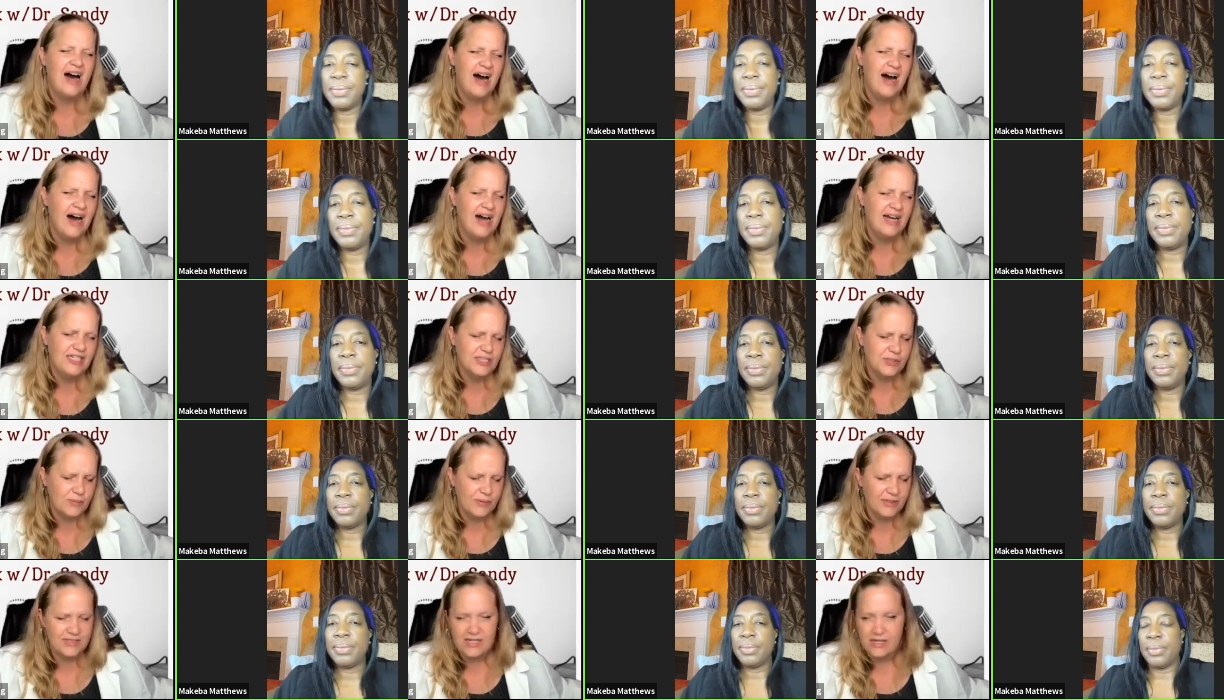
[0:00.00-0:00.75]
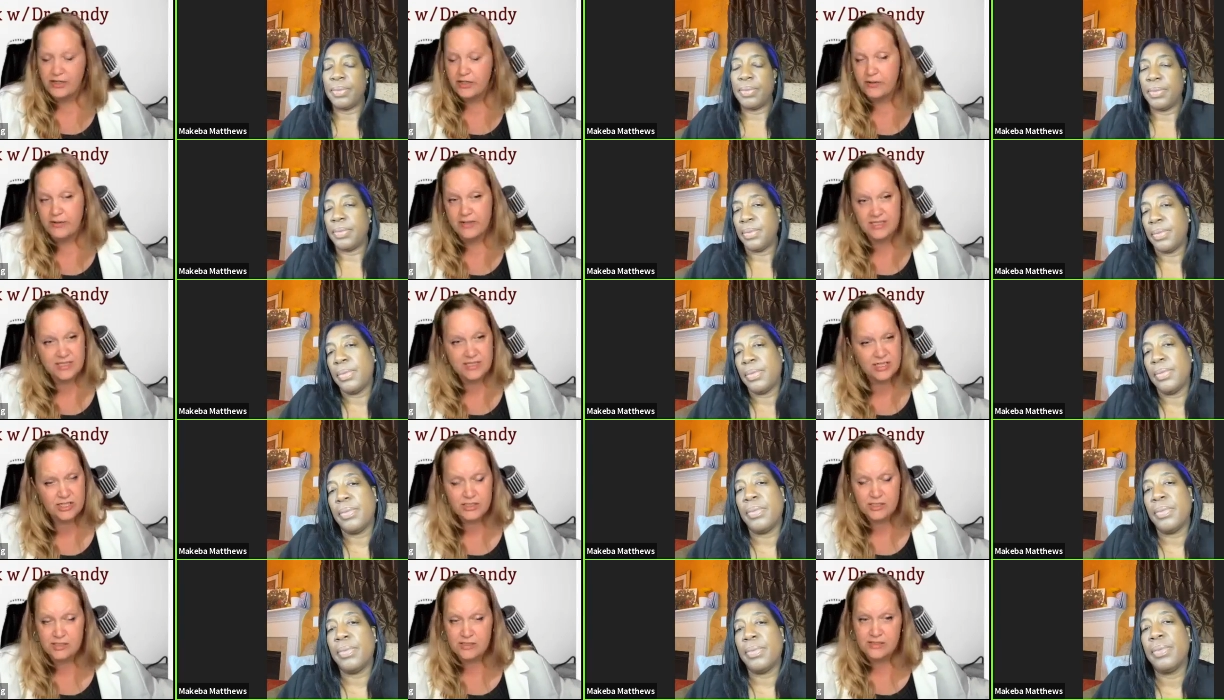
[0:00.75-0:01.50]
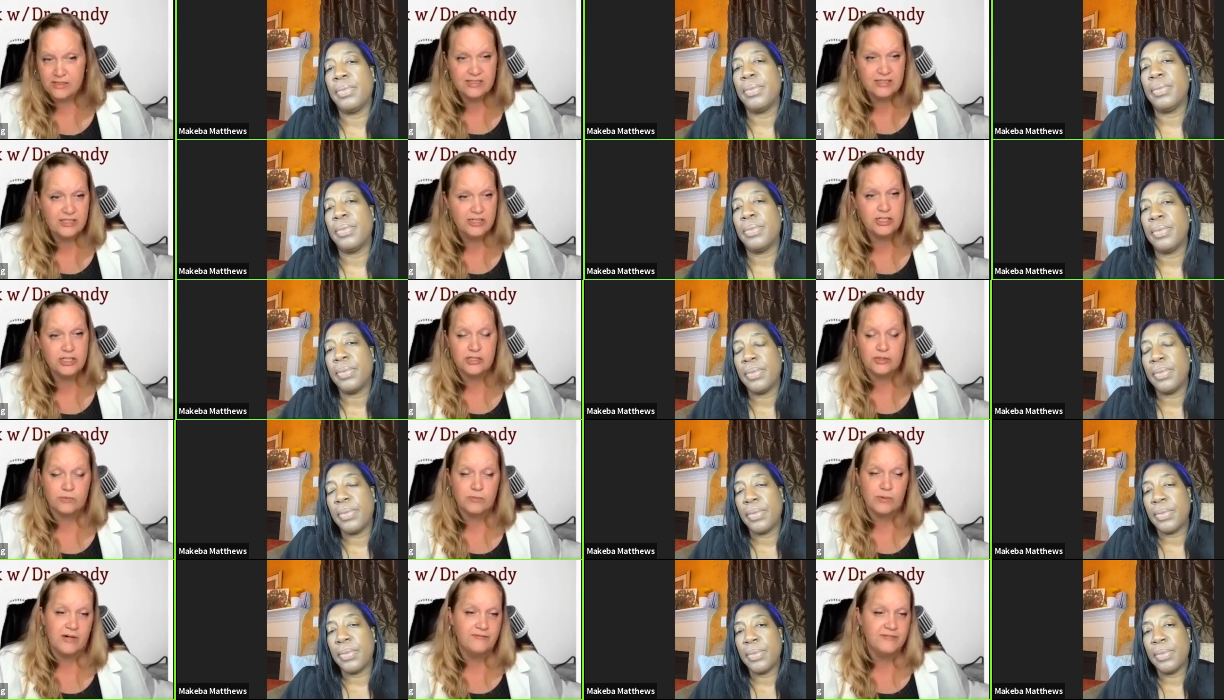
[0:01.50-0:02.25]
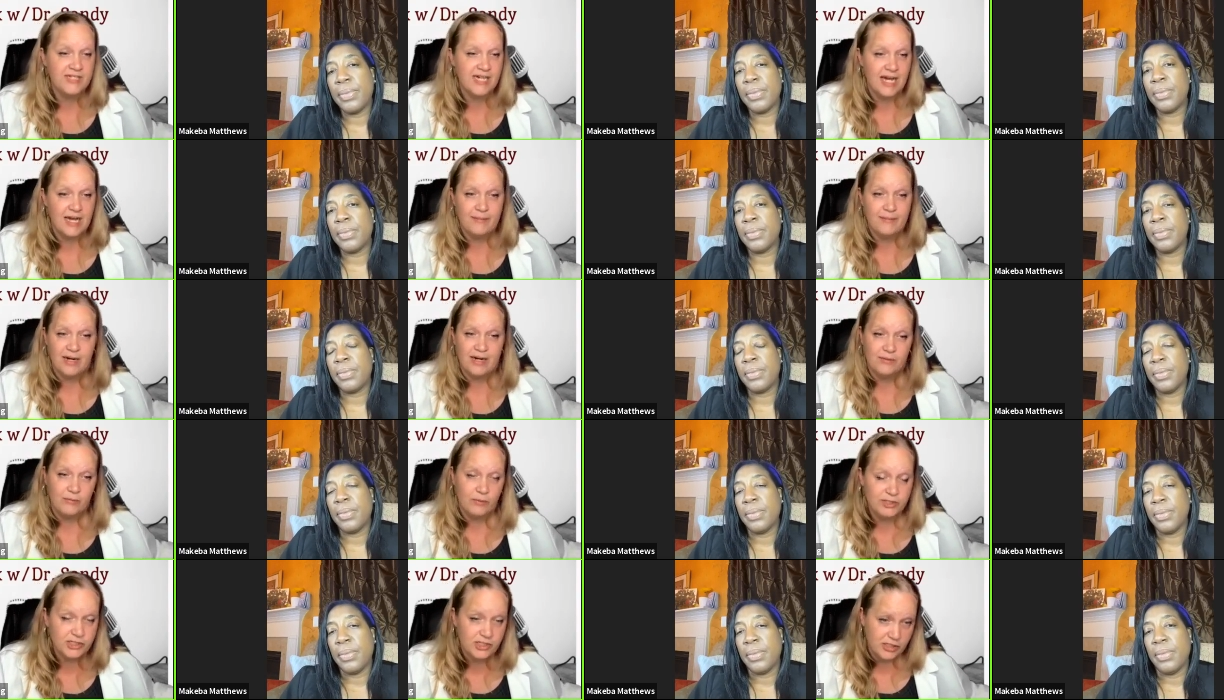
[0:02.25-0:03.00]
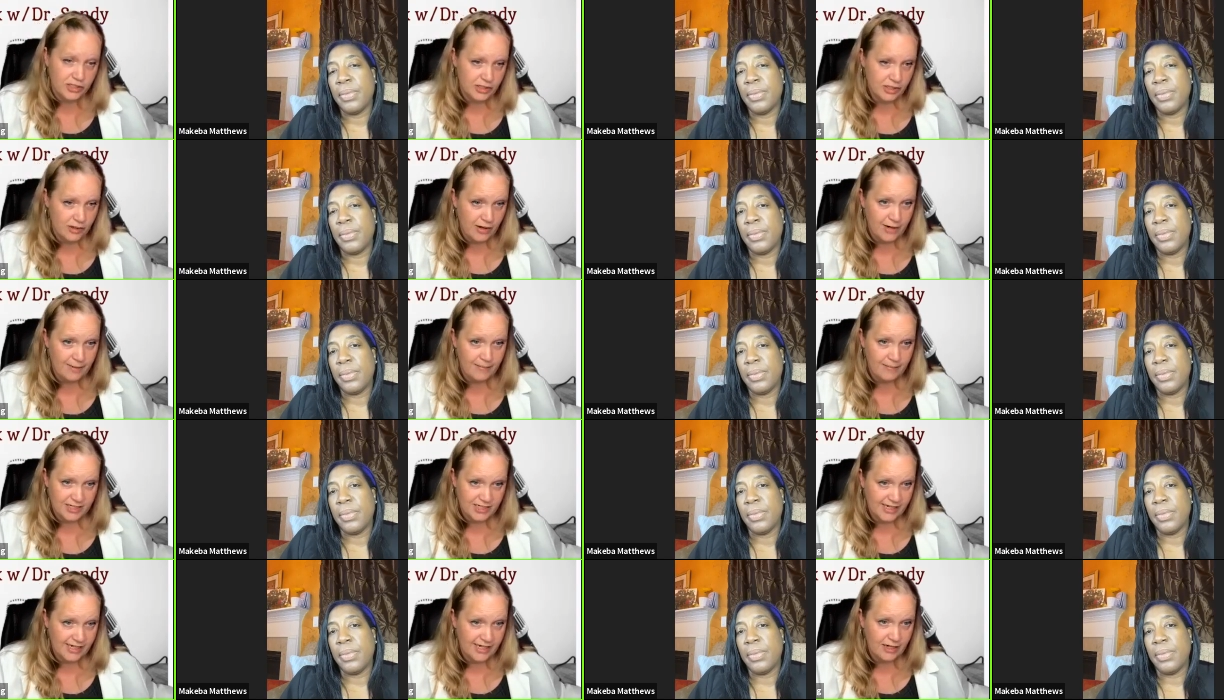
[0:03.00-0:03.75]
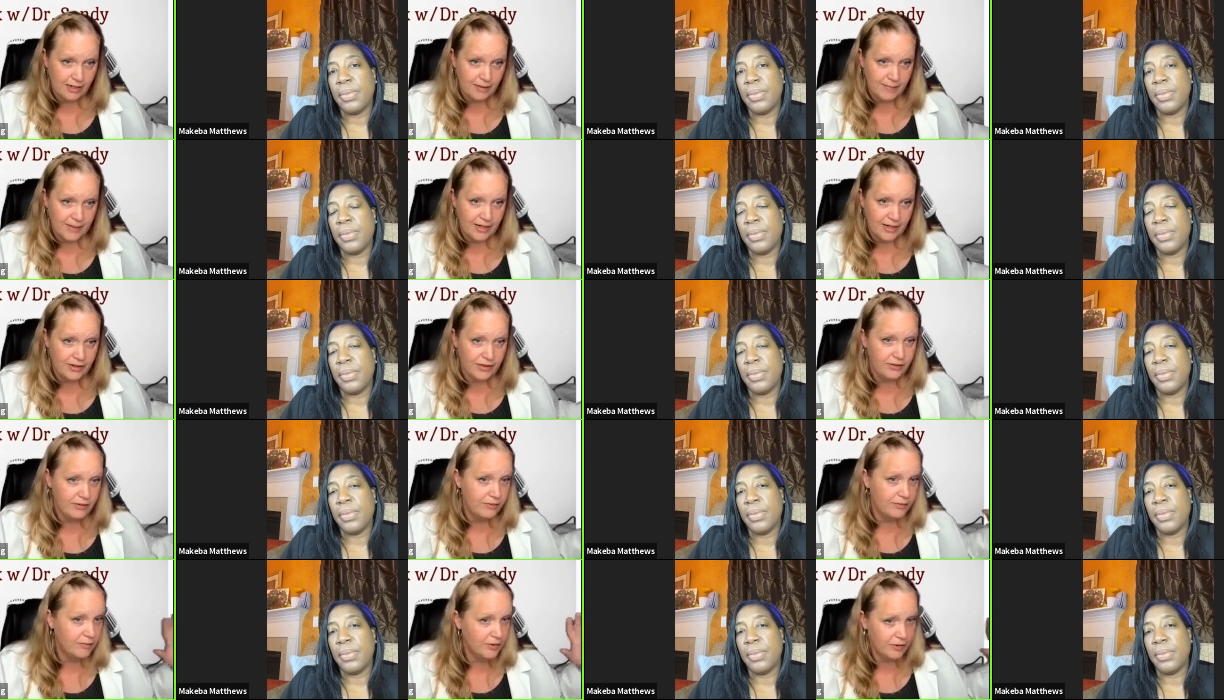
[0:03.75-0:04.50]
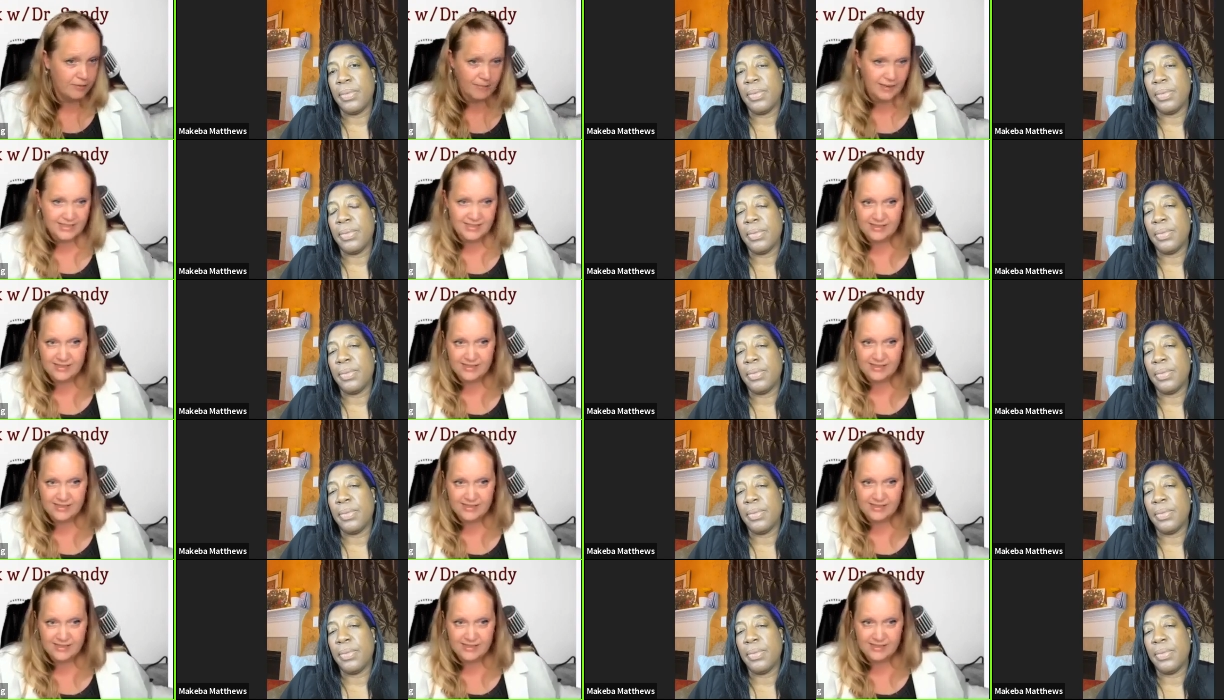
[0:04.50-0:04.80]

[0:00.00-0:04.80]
Speaker 1: I just want to tell you, it's just this is just a rough time, and I want you to know how much I care about you. You're my